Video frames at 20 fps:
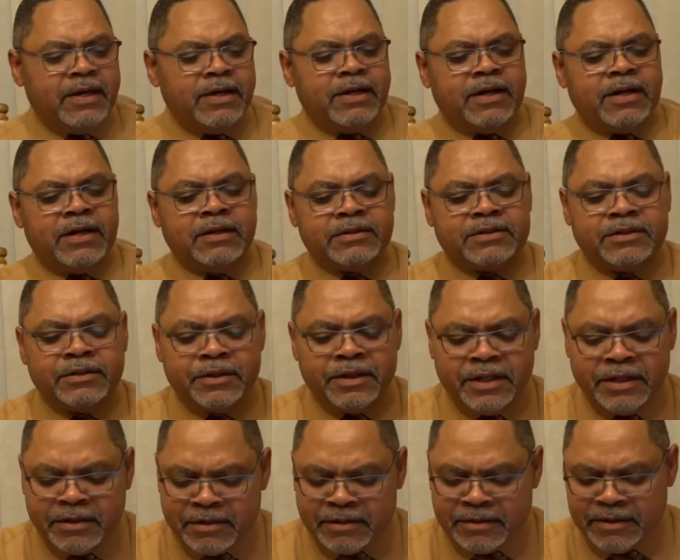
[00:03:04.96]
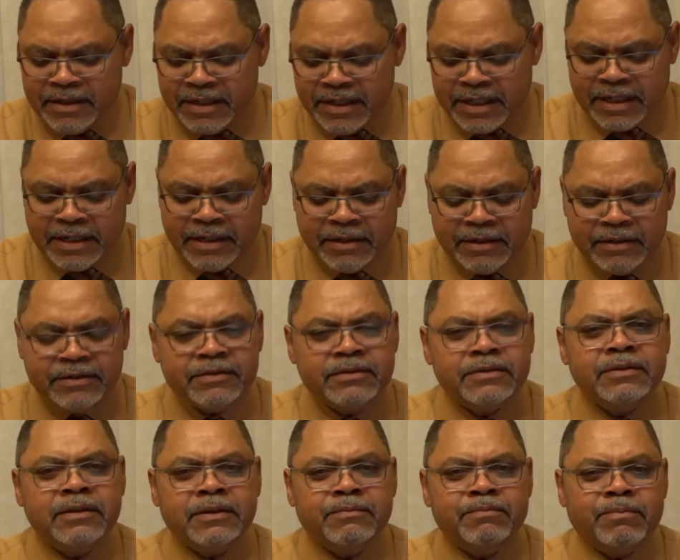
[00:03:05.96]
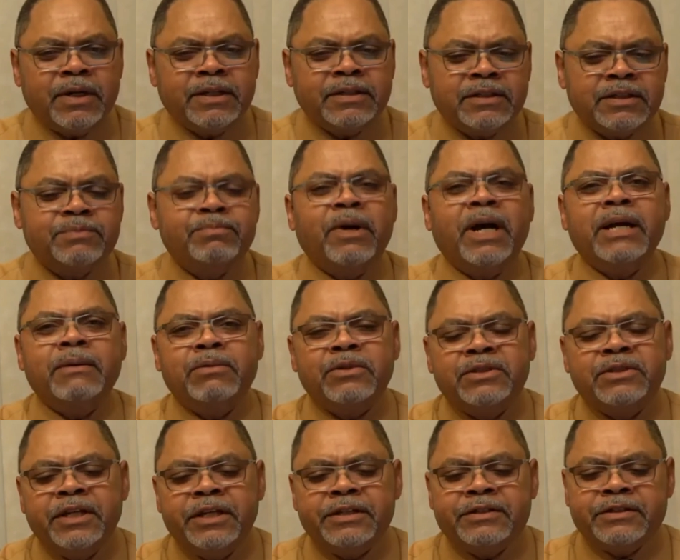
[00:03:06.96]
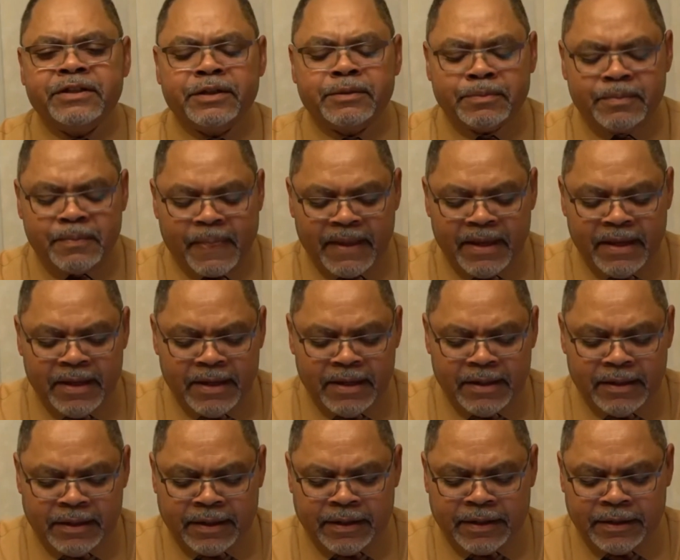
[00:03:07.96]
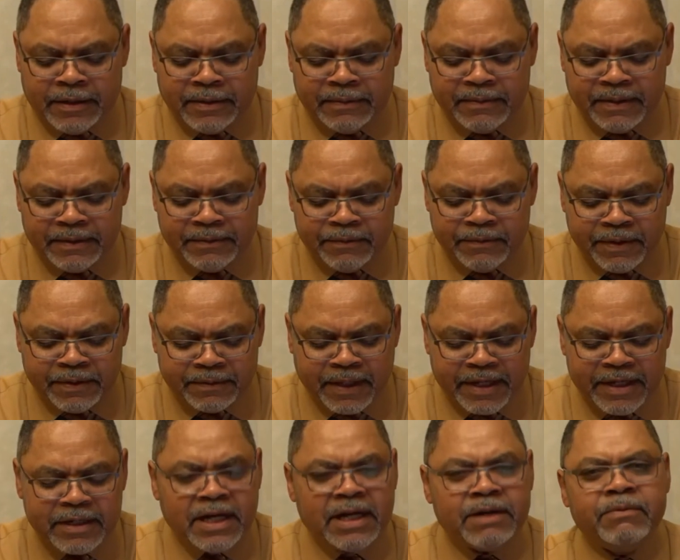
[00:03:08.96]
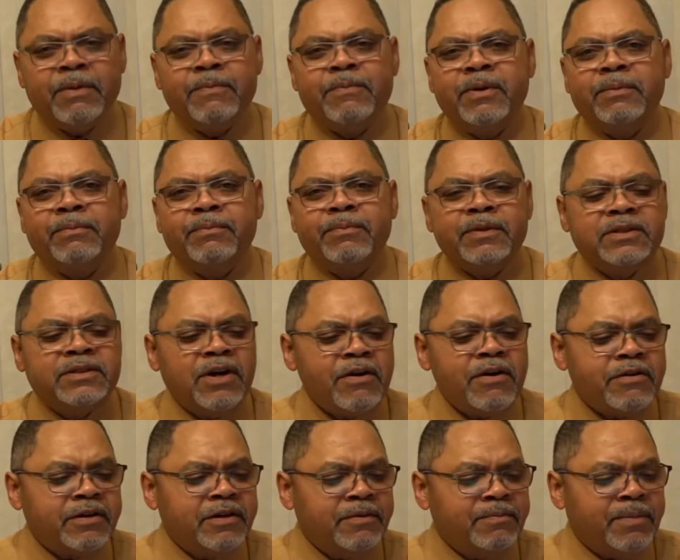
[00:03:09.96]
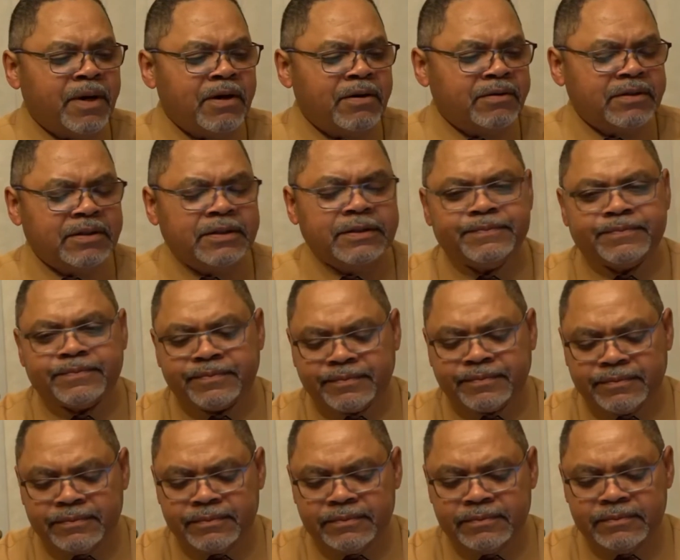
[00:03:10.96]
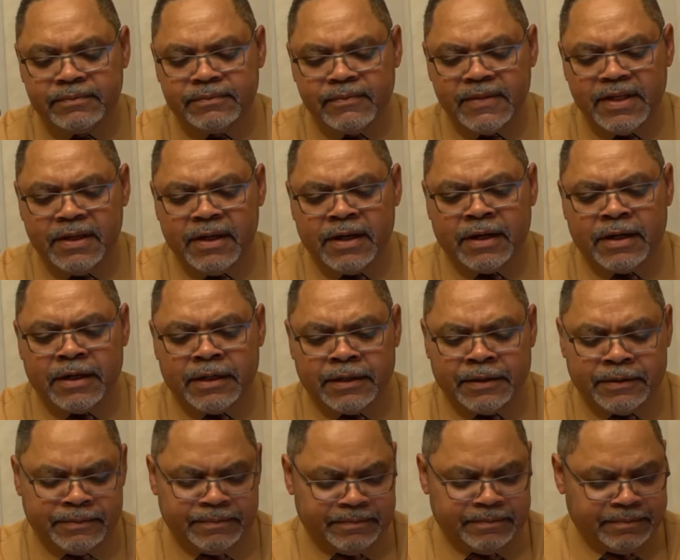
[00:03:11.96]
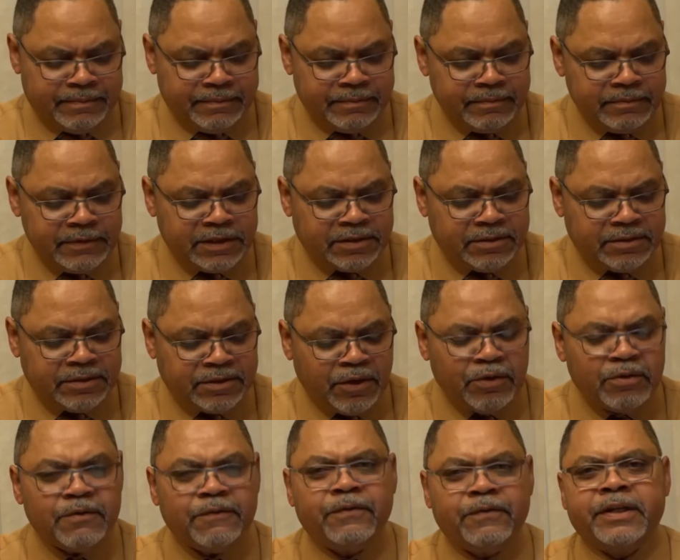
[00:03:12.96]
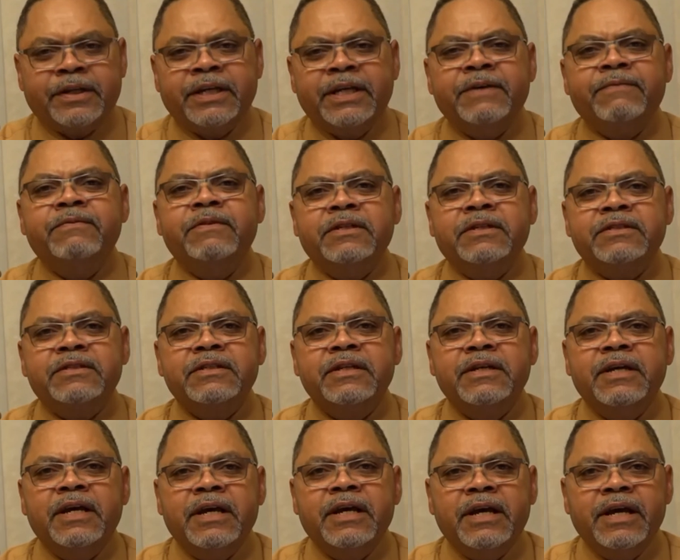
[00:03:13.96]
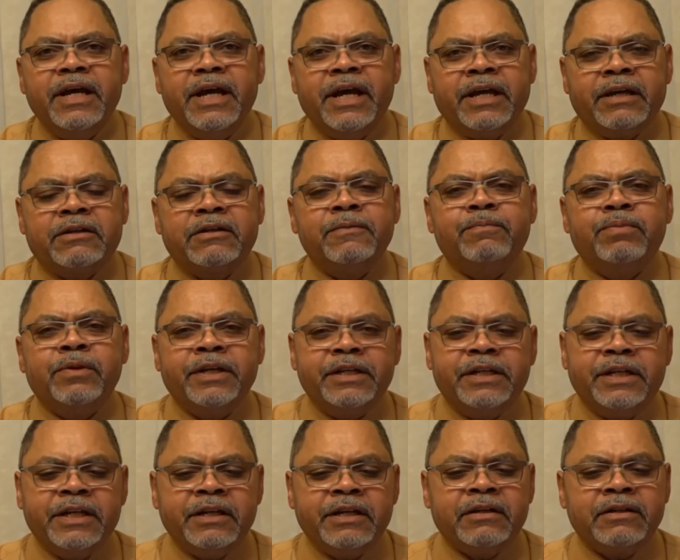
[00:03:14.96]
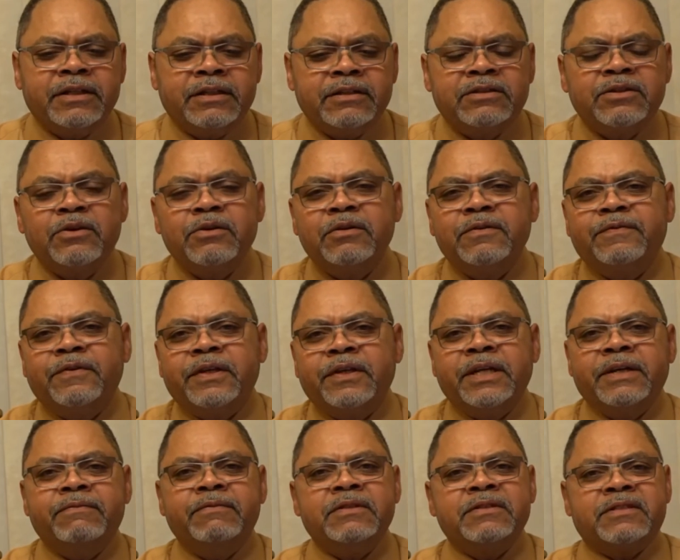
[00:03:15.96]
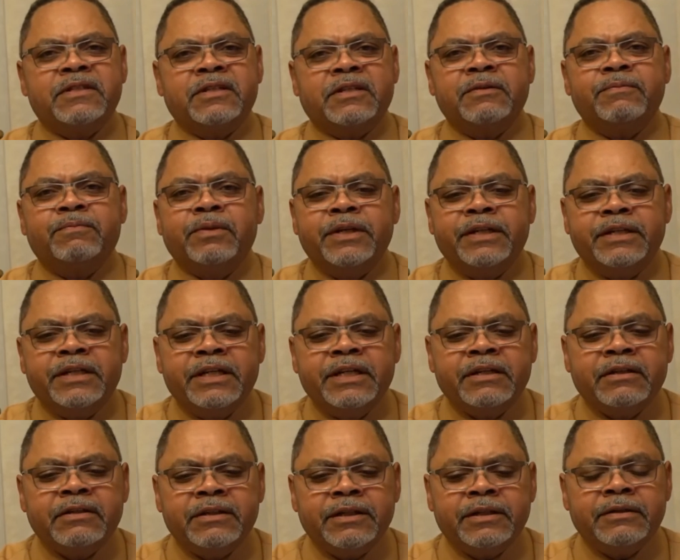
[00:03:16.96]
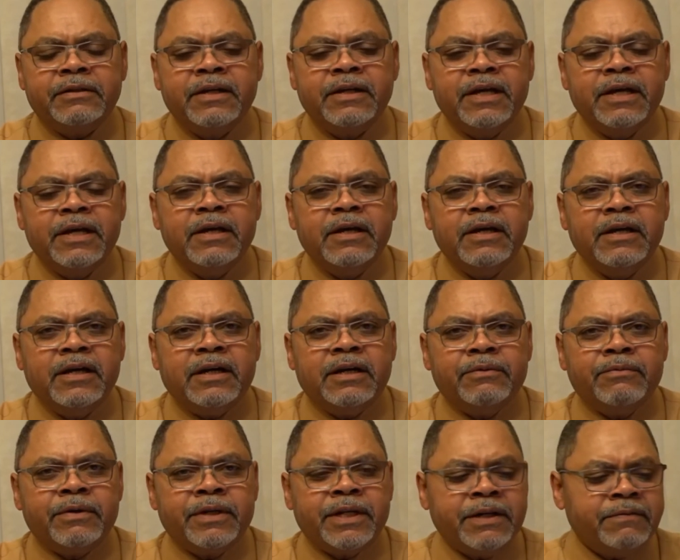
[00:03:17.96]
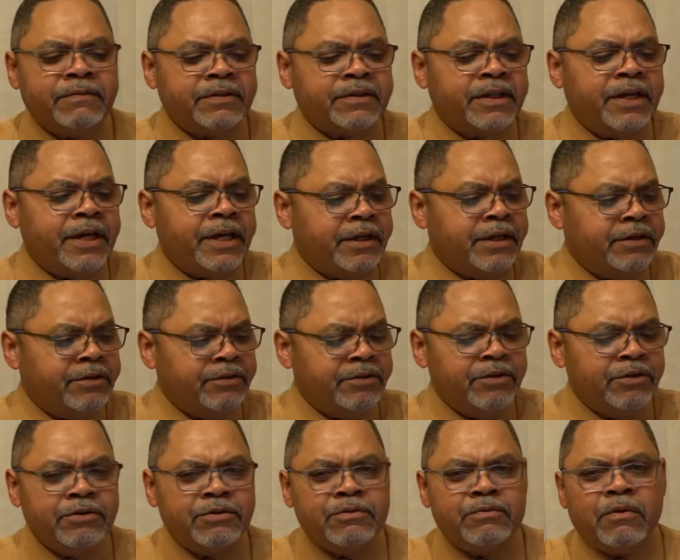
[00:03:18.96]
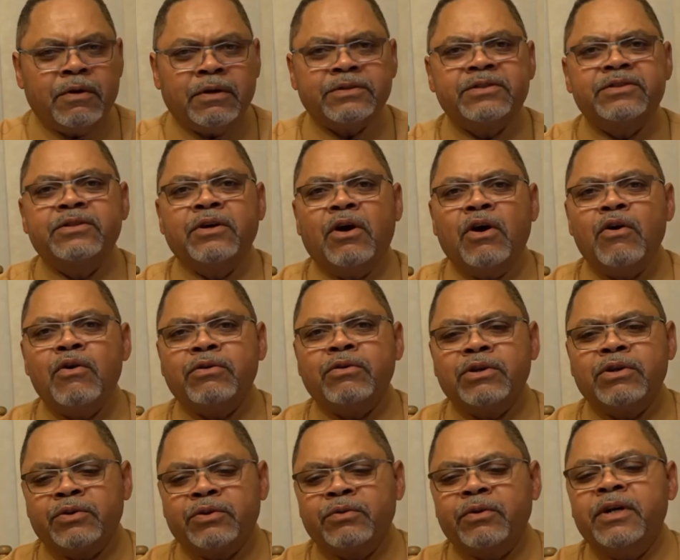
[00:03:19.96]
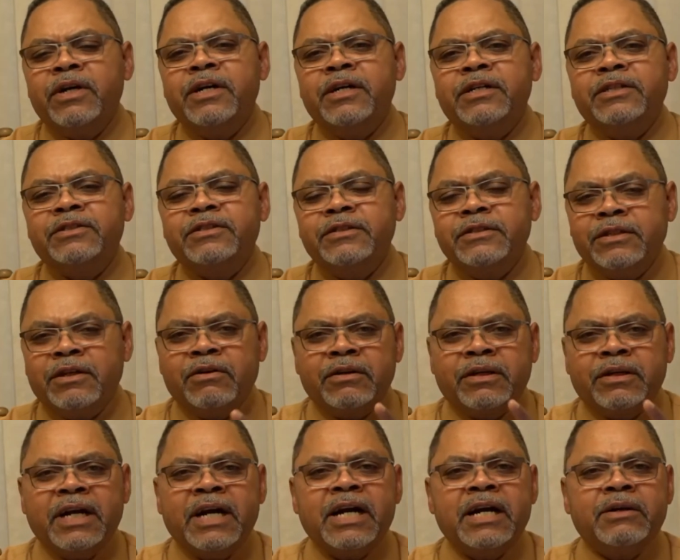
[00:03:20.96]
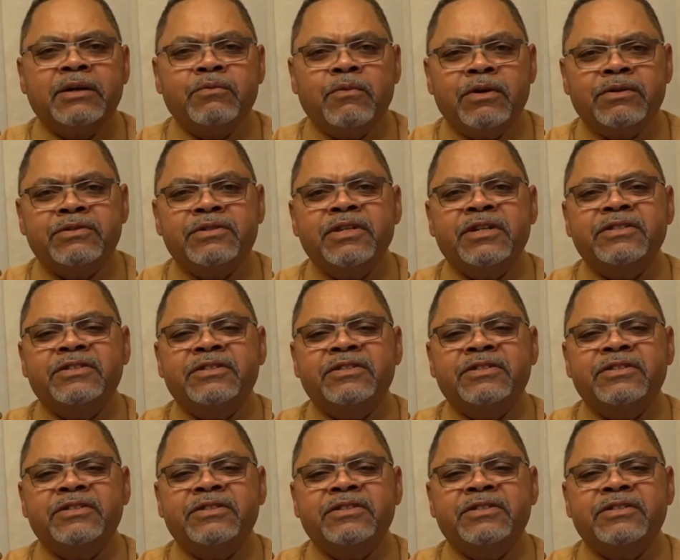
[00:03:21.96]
to hear this Bible teaching. We thank God. We've been talking about total forgiveness and complete healing, total forgiveness and complete healing. When everything in you wants to hold a grudge, you know, God wants us